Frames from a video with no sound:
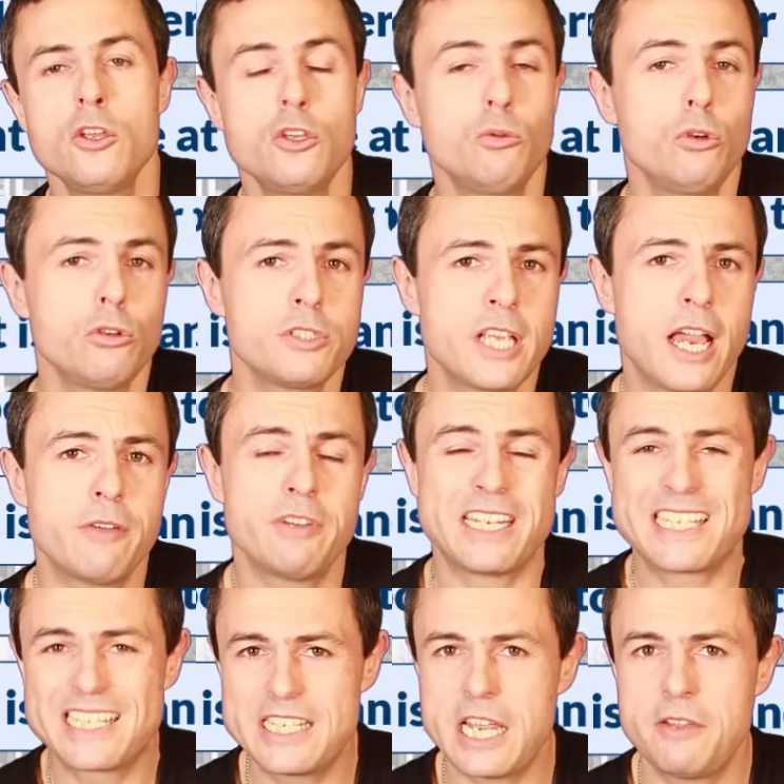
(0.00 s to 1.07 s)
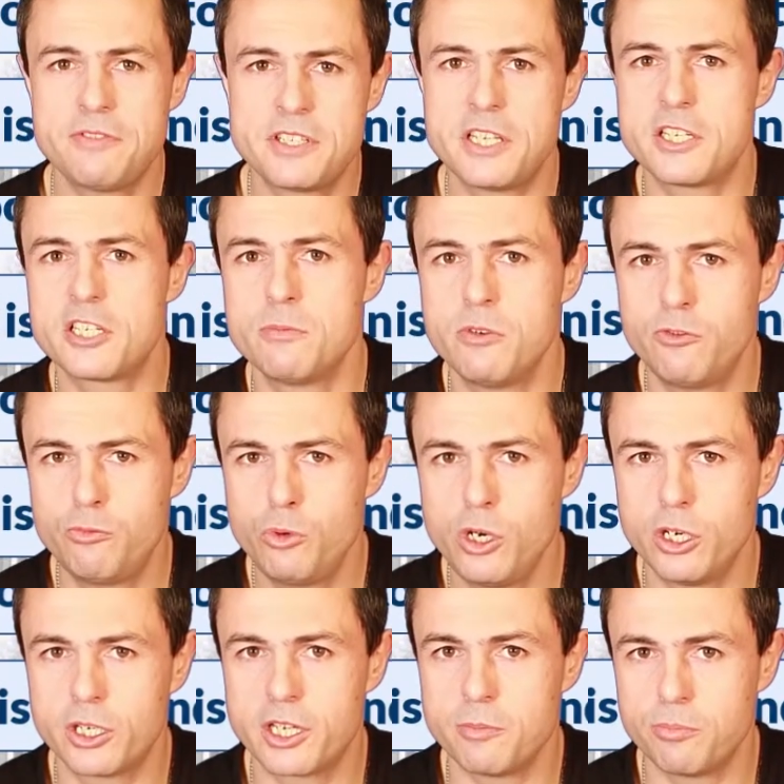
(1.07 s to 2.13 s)
You will also have a safe system of
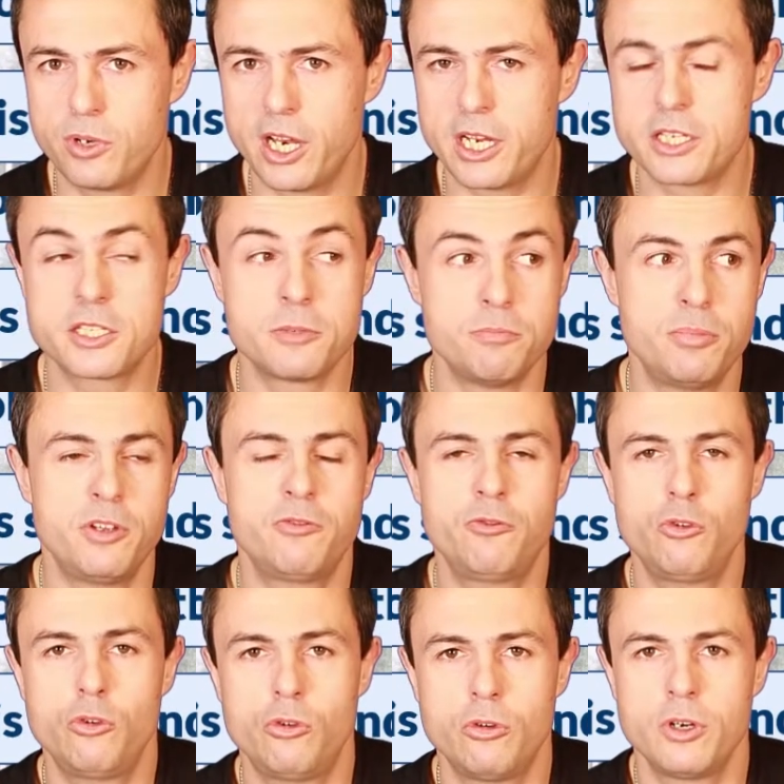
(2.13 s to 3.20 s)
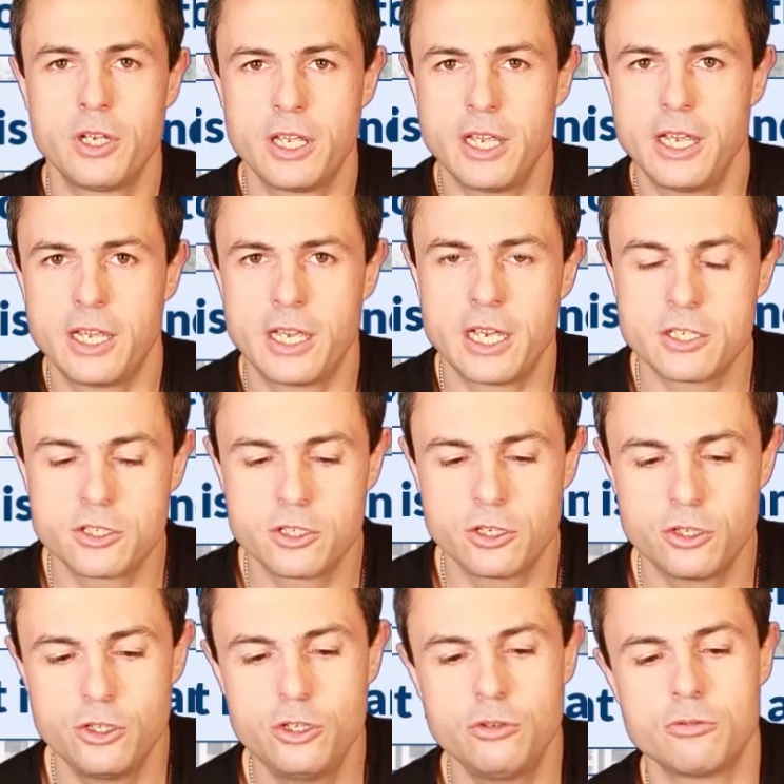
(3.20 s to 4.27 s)
work in place before it gets
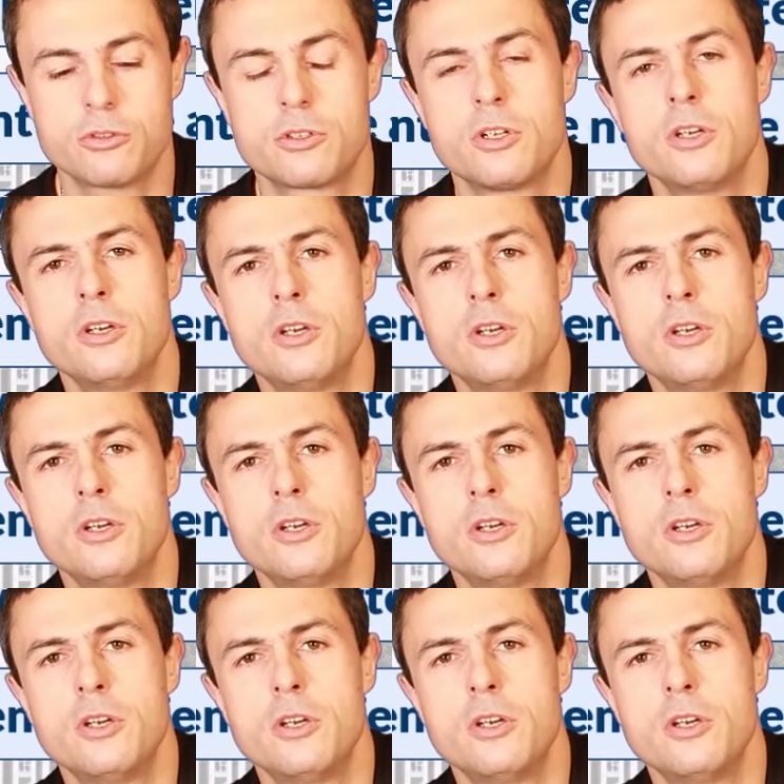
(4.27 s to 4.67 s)
used.